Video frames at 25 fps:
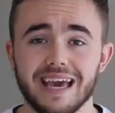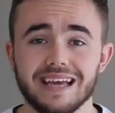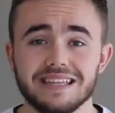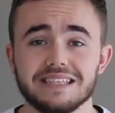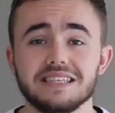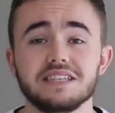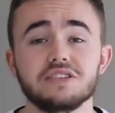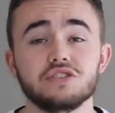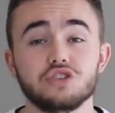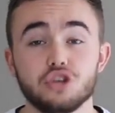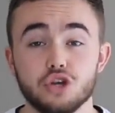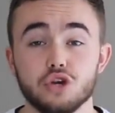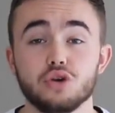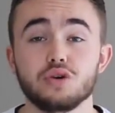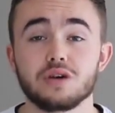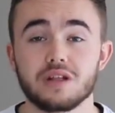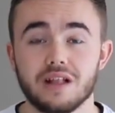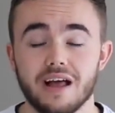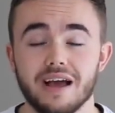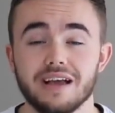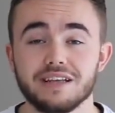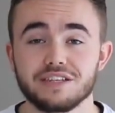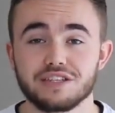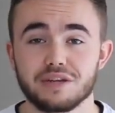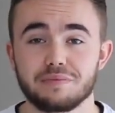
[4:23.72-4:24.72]
Getting 2
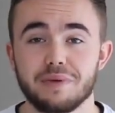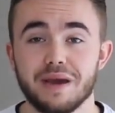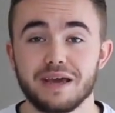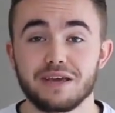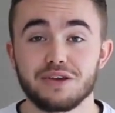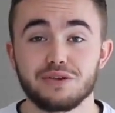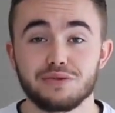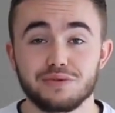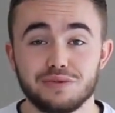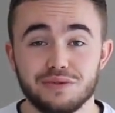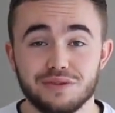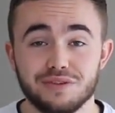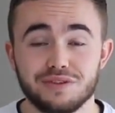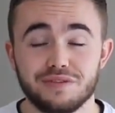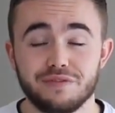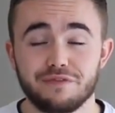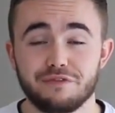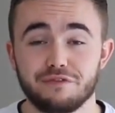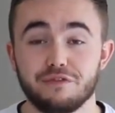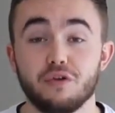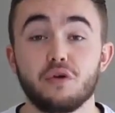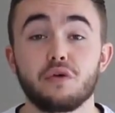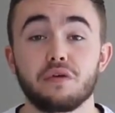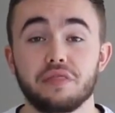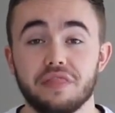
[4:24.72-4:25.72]
clients to pay you
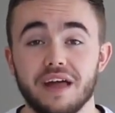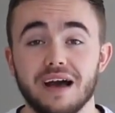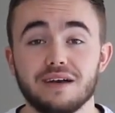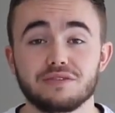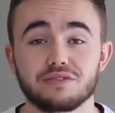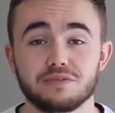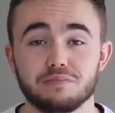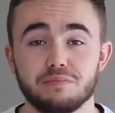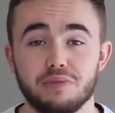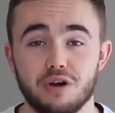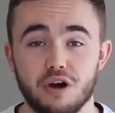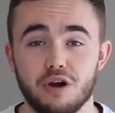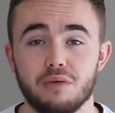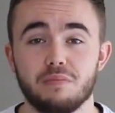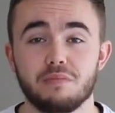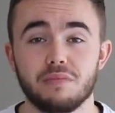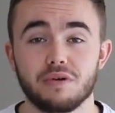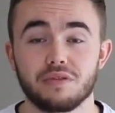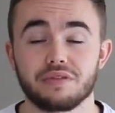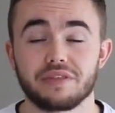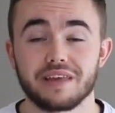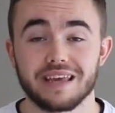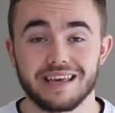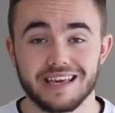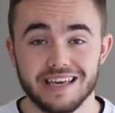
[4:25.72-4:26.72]
$4,000 per
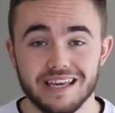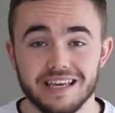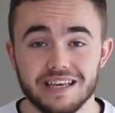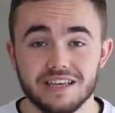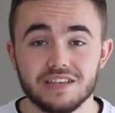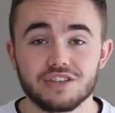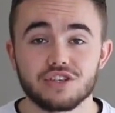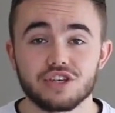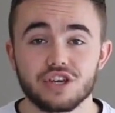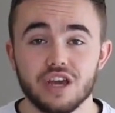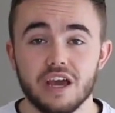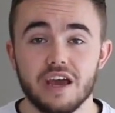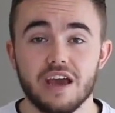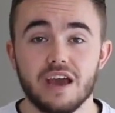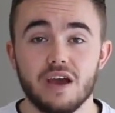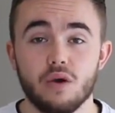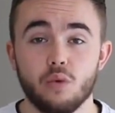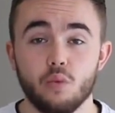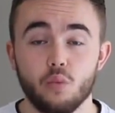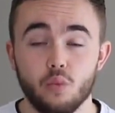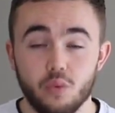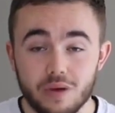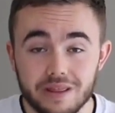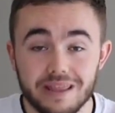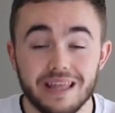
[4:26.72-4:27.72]
month each
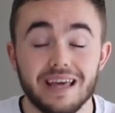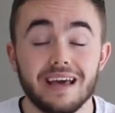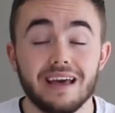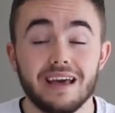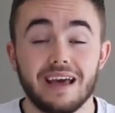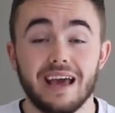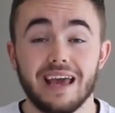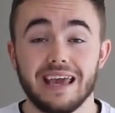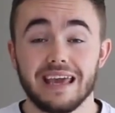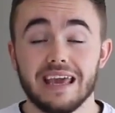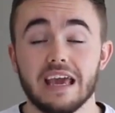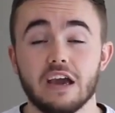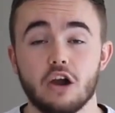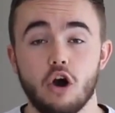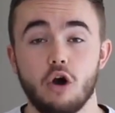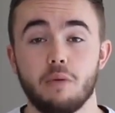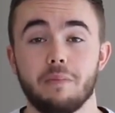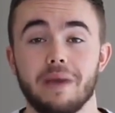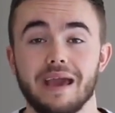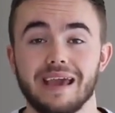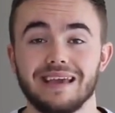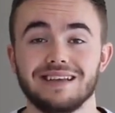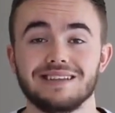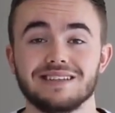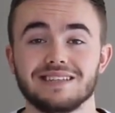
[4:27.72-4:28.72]
with an
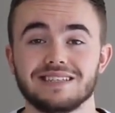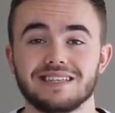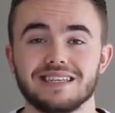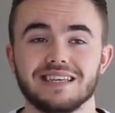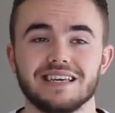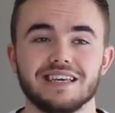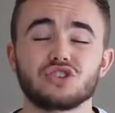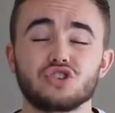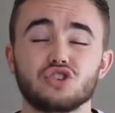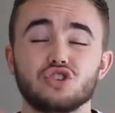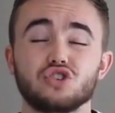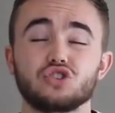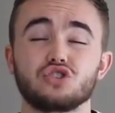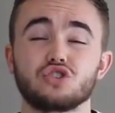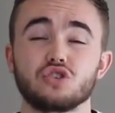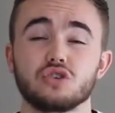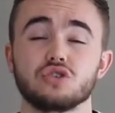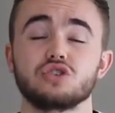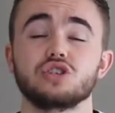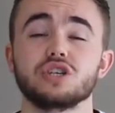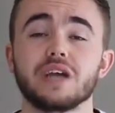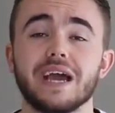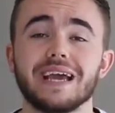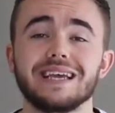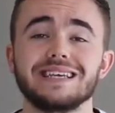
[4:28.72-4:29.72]
e-com agency, that's
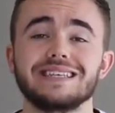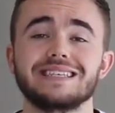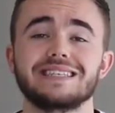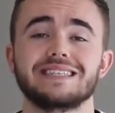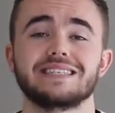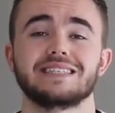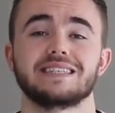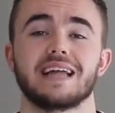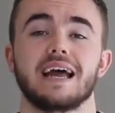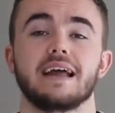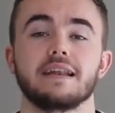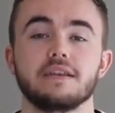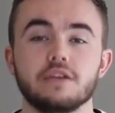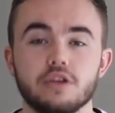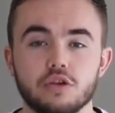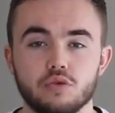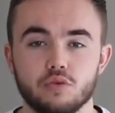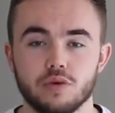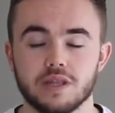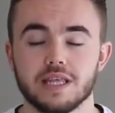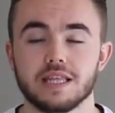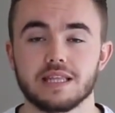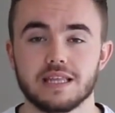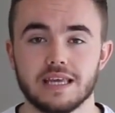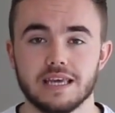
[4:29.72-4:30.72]
such a standard
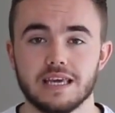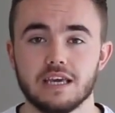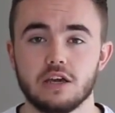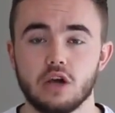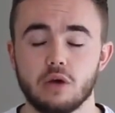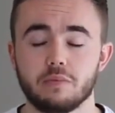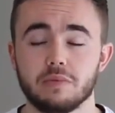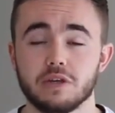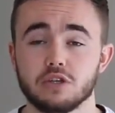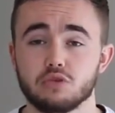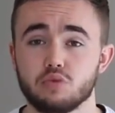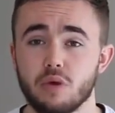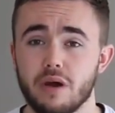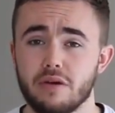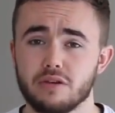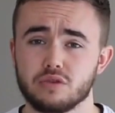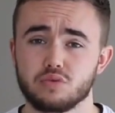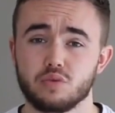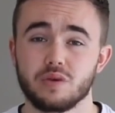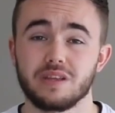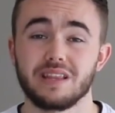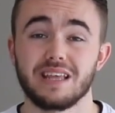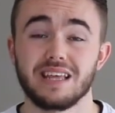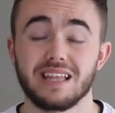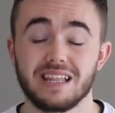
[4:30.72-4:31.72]
within the e-com niche.
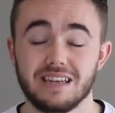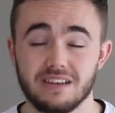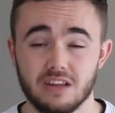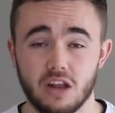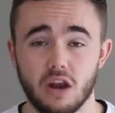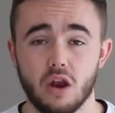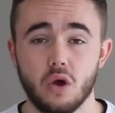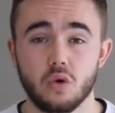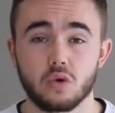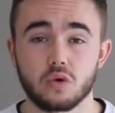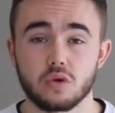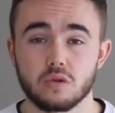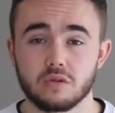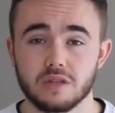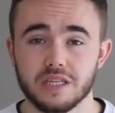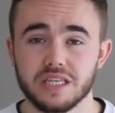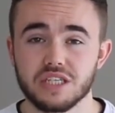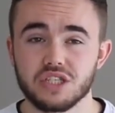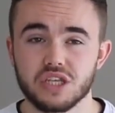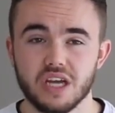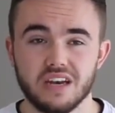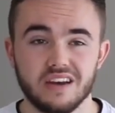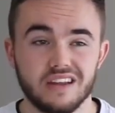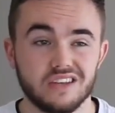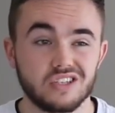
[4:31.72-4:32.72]
Whereas within the local
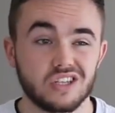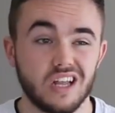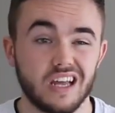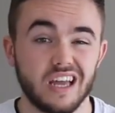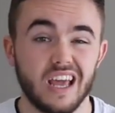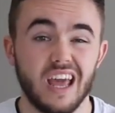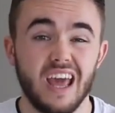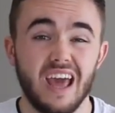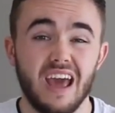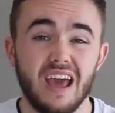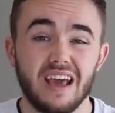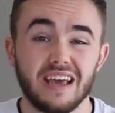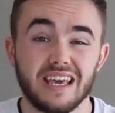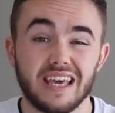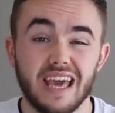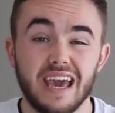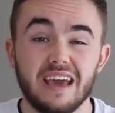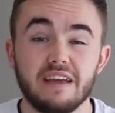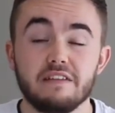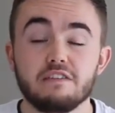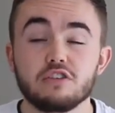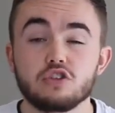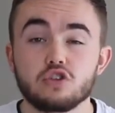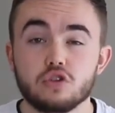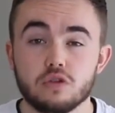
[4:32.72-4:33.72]
lead gen niche,
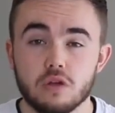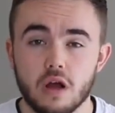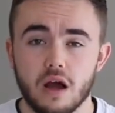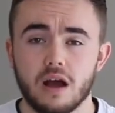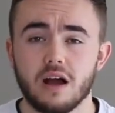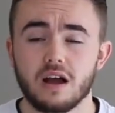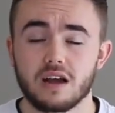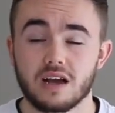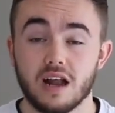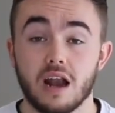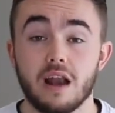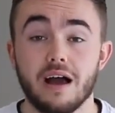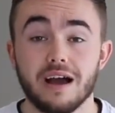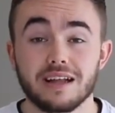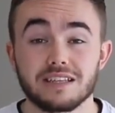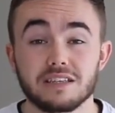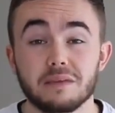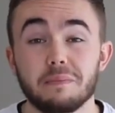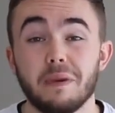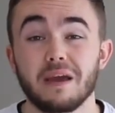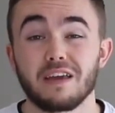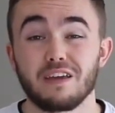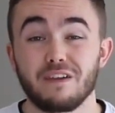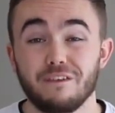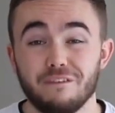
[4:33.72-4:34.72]
getting a client
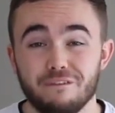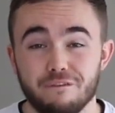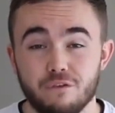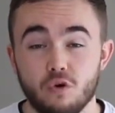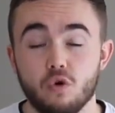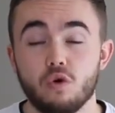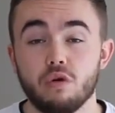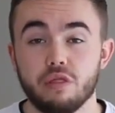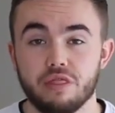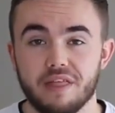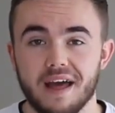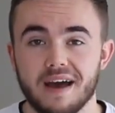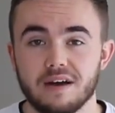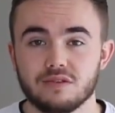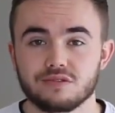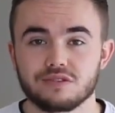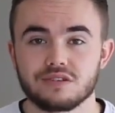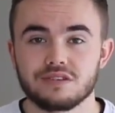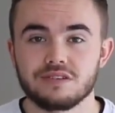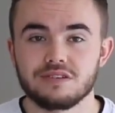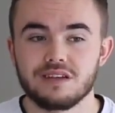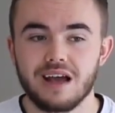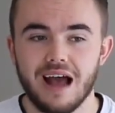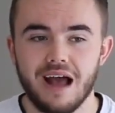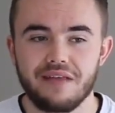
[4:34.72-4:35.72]
to pay you
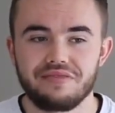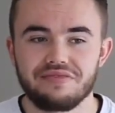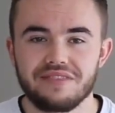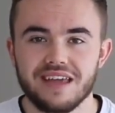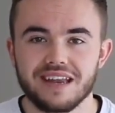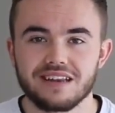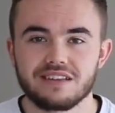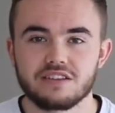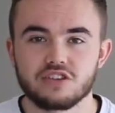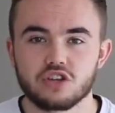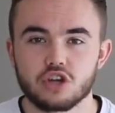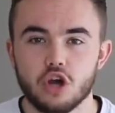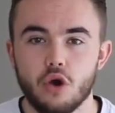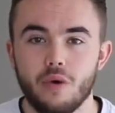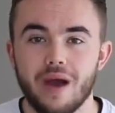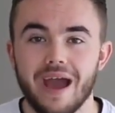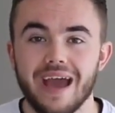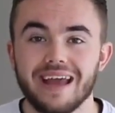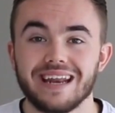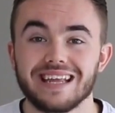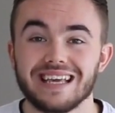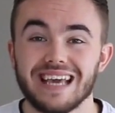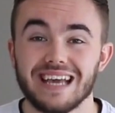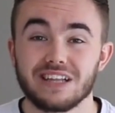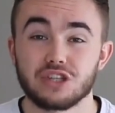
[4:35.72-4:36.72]
$4,000 and then to go
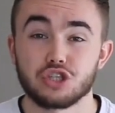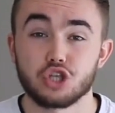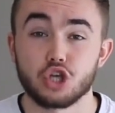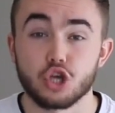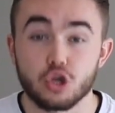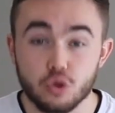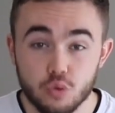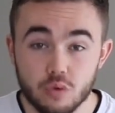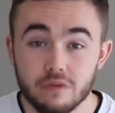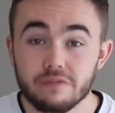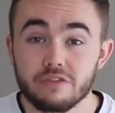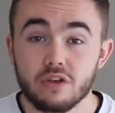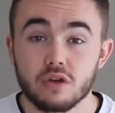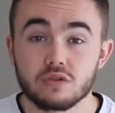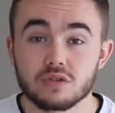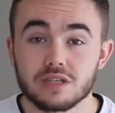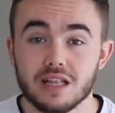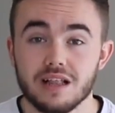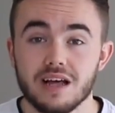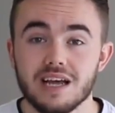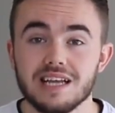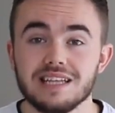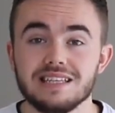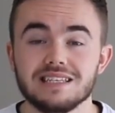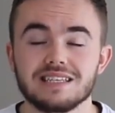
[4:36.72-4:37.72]
ahead and get 2 of those
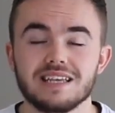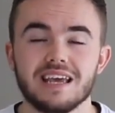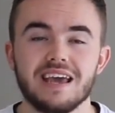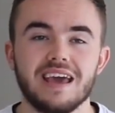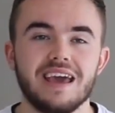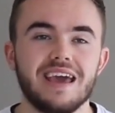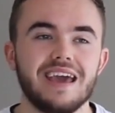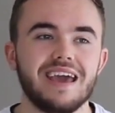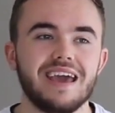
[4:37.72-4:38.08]
clients,